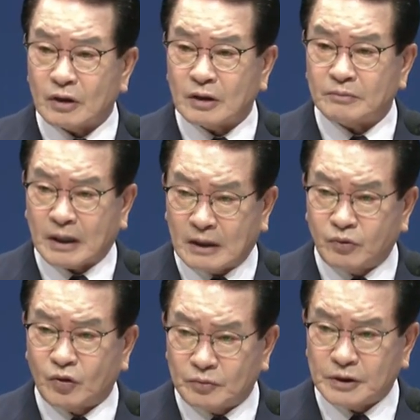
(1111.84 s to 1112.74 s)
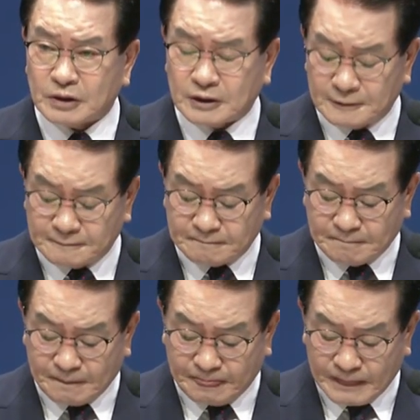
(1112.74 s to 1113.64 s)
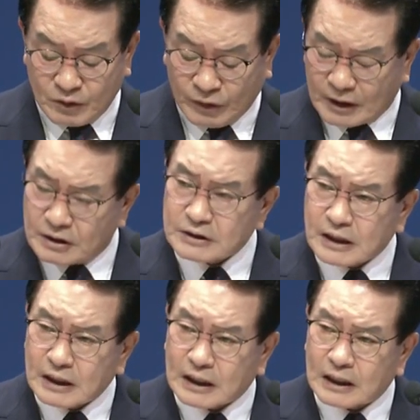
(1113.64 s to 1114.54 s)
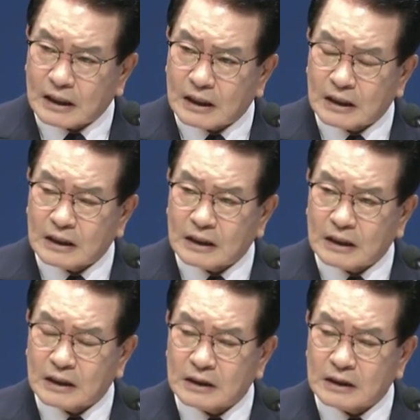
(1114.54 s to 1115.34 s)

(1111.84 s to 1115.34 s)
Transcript: it is very simple. Why?